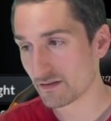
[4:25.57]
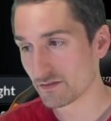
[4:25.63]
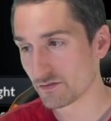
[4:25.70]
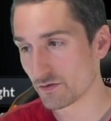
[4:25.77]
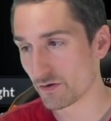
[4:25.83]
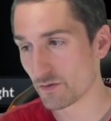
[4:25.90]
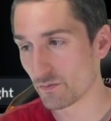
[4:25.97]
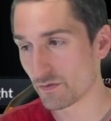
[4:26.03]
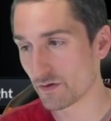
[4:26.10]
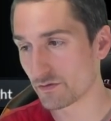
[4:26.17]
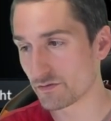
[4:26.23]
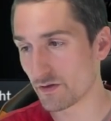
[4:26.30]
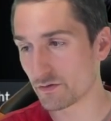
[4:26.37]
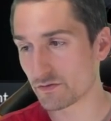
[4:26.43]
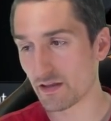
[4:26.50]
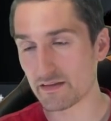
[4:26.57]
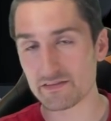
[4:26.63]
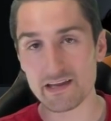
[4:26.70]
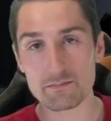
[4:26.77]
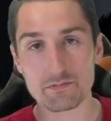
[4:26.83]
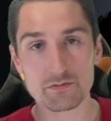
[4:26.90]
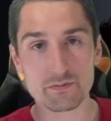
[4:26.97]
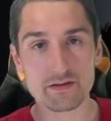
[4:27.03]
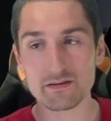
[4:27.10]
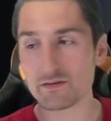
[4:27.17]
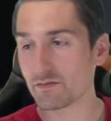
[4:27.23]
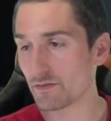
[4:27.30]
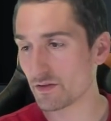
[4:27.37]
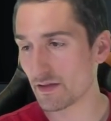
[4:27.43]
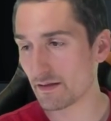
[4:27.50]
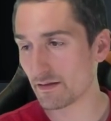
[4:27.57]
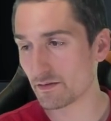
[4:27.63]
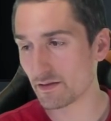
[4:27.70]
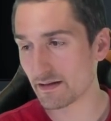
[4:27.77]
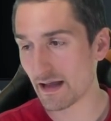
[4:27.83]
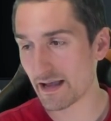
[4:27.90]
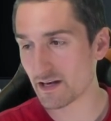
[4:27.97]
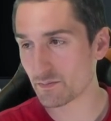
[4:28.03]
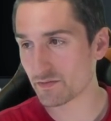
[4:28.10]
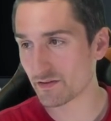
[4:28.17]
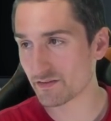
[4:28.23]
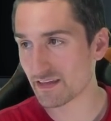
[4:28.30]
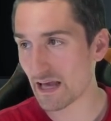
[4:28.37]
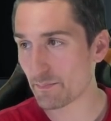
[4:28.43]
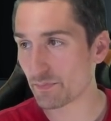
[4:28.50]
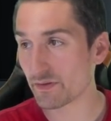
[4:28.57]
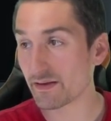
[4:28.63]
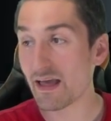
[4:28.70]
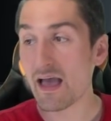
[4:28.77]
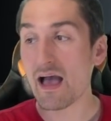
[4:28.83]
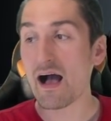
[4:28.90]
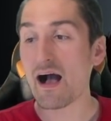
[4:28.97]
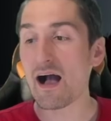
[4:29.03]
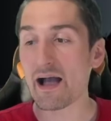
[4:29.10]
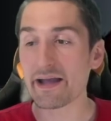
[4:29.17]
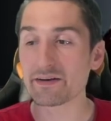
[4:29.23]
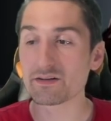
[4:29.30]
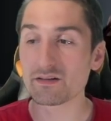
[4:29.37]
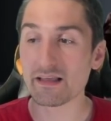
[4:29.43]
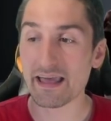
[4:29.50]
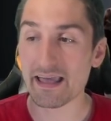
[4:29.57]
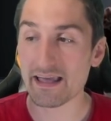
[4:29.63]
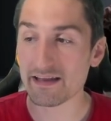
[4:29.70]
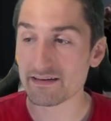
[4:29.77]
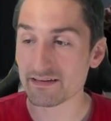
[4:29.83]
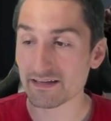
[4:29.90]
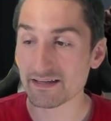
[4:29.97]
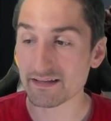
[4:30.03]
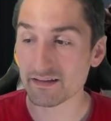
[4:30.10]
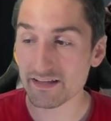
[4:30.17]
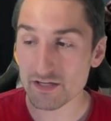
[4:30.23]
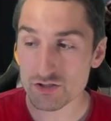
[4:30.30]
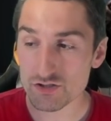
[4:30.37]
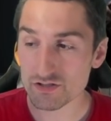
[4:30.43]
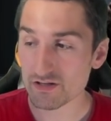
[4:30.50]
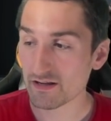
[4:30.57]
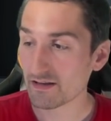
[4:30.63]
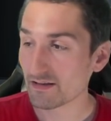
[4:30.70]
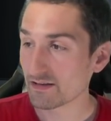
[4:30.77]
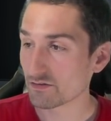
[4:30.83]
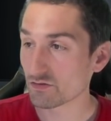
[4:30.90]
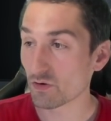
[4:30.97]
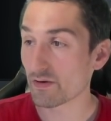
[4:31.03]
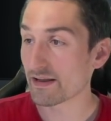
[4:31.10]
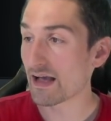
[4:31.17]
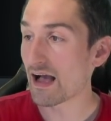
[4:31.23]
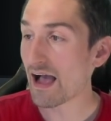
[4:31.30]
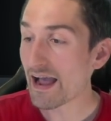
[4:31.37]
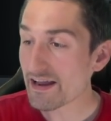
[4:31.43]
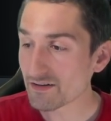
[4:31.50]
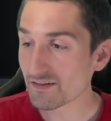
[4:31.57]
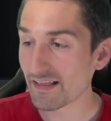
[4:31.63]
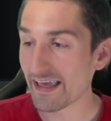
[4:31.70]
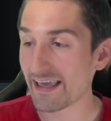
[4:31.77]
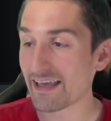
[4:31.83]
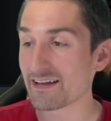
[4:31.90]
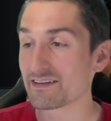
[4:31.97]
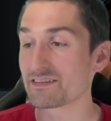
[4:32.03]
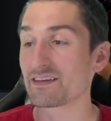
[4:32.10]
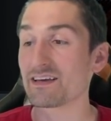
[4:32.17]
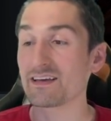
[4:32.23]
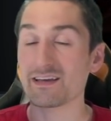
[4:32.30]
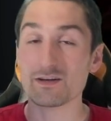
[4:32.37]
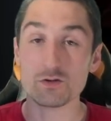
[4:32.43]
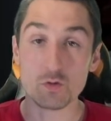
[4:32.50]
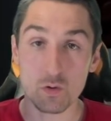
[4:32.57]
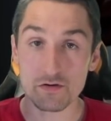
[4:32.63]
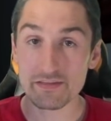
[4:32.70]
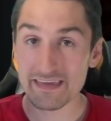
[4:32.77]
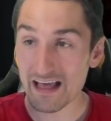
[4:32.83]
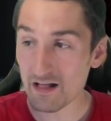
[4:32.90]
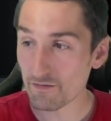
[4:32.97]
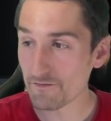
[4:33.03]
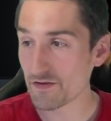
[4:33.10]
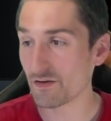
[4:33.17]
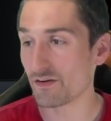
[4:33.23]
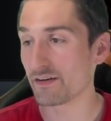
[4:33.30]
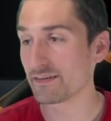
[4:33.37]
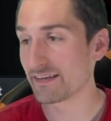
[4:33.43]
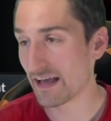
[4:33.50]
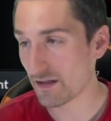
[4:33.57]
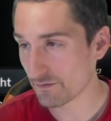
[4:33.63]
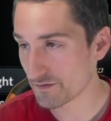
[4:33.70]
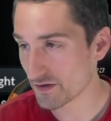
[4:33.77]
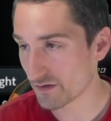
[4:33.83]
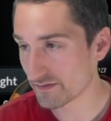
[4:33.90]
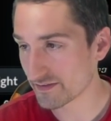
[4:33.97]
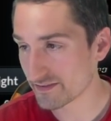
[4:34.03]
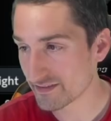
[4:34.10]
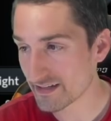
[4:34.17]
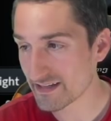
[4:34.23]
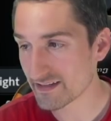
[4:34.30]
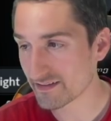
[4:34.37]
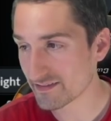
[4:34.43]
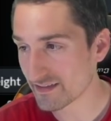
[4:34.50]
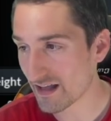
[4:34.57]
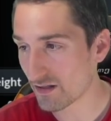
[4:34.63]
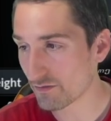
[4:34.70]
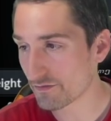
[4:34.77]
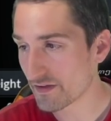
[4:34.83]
There's the same 3 items as Keplin. Heidel and Glish. Sorry, Heidel and North Calphion, the city itself,